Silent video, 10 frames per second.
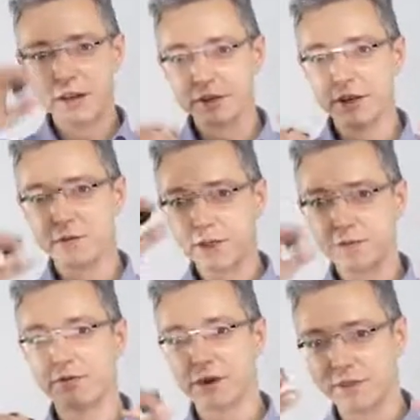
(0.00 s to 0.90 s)

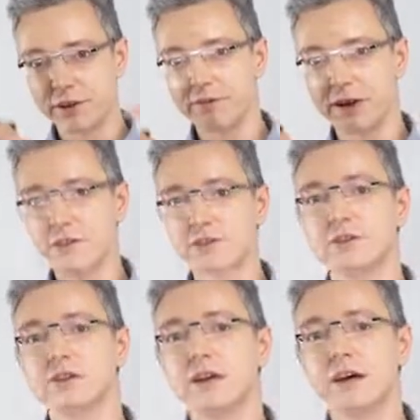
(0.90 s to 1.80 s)
the
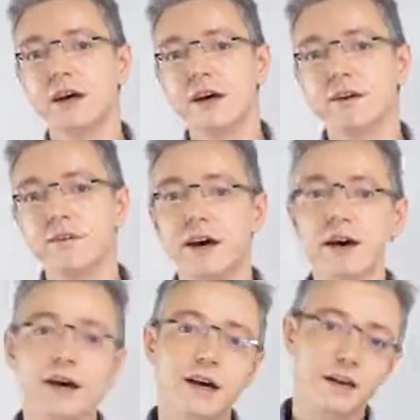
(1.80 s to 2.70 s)
faster the